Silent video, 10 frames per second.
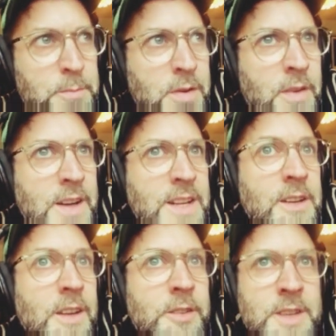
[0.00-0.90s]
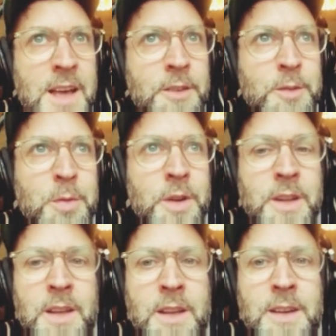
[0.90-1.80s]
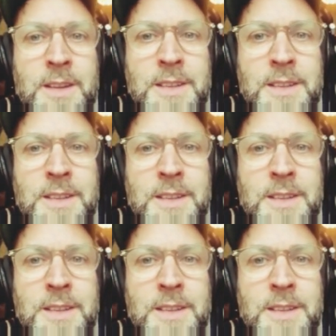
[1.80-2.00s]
Providing nice counterpoint there.